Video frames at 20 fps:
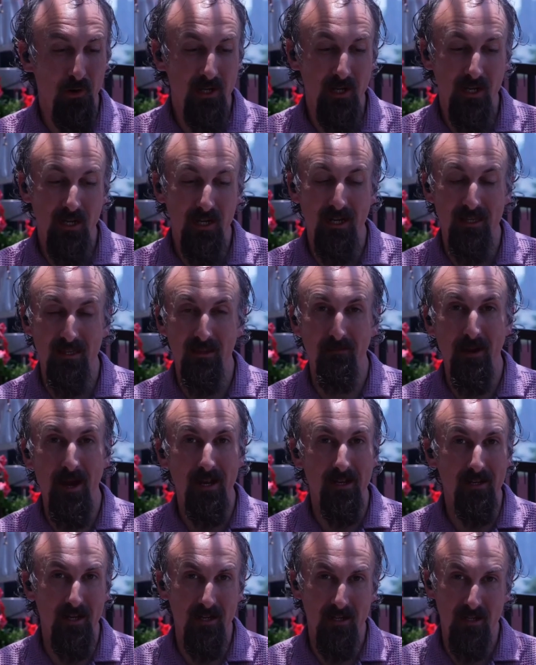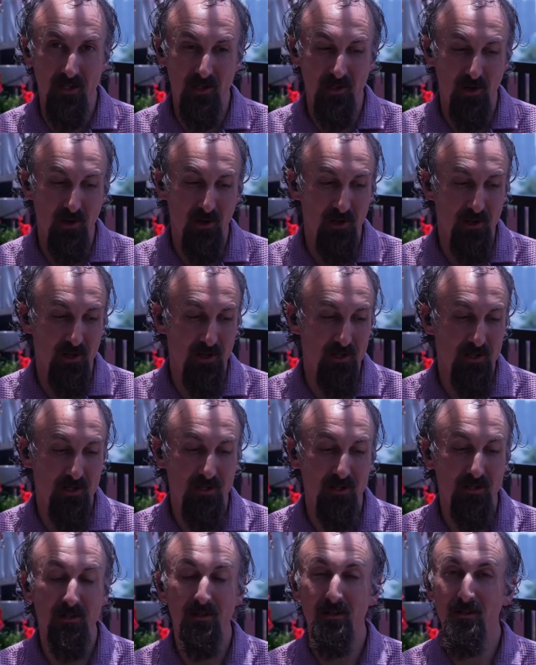it at the backnet
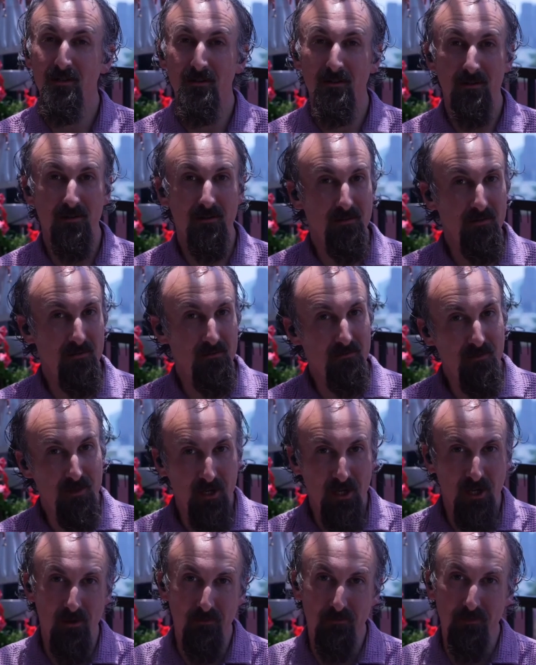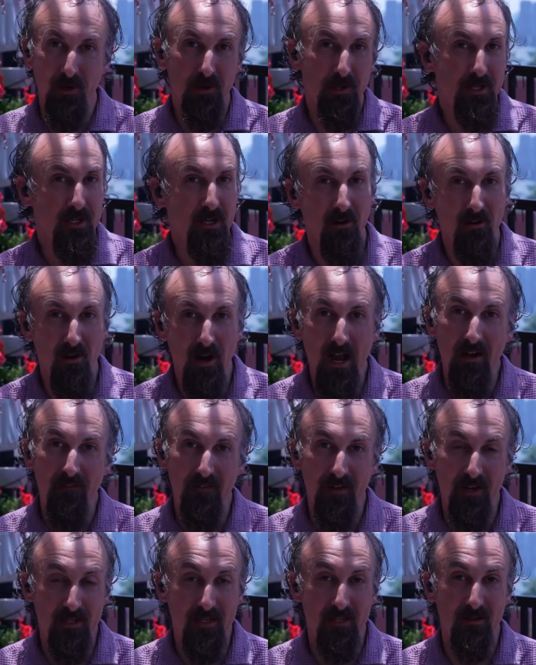controllers, building your
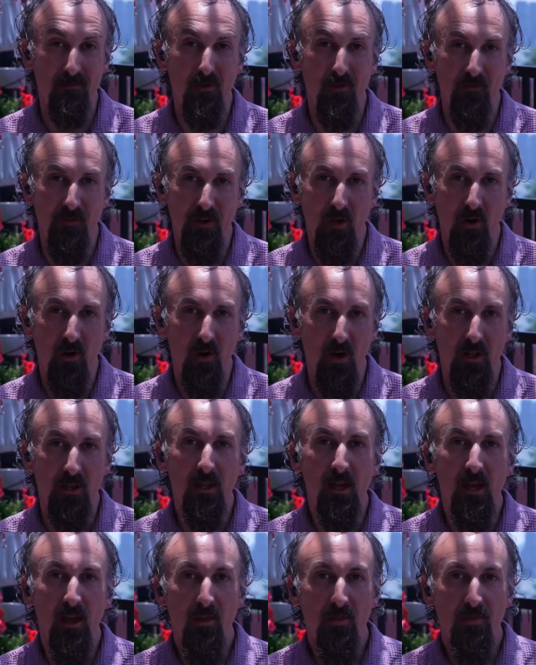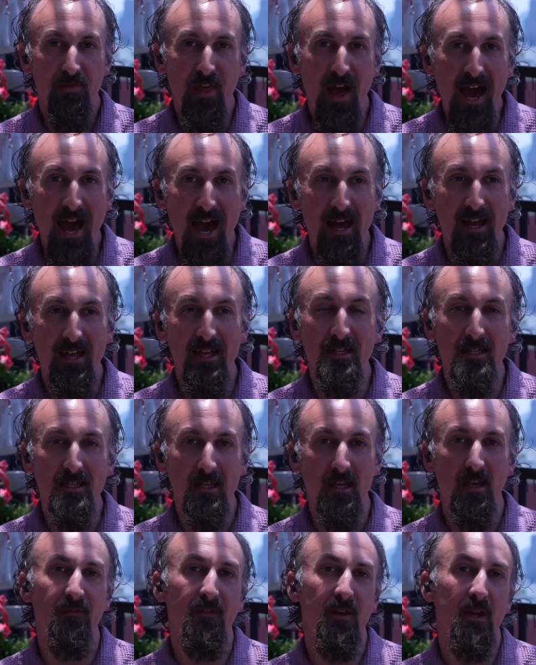graphics and moving on. That is
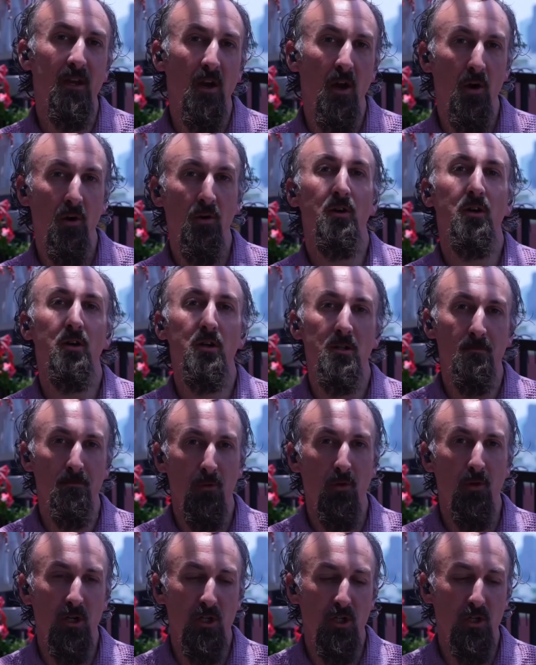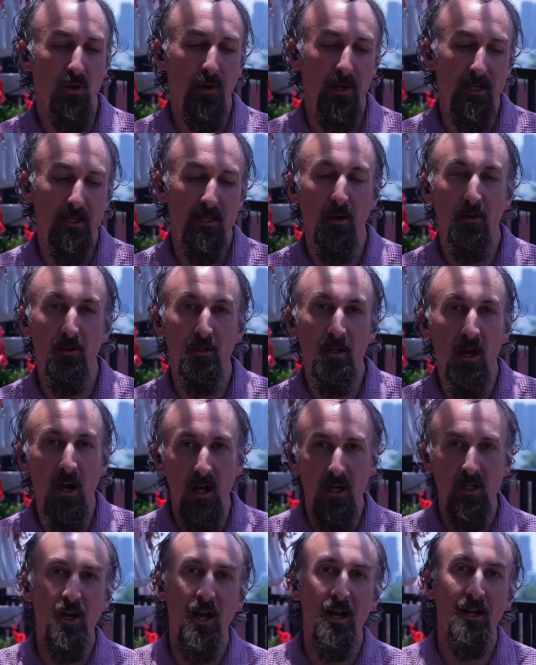giving owners more choice. Those
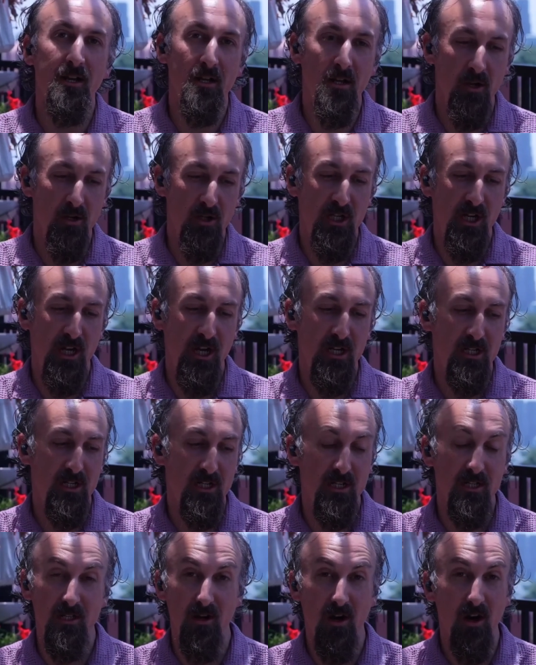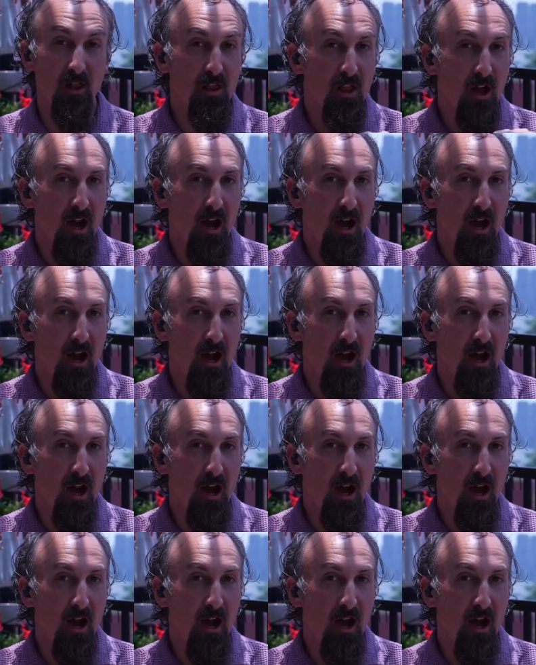contract negotiations are a lot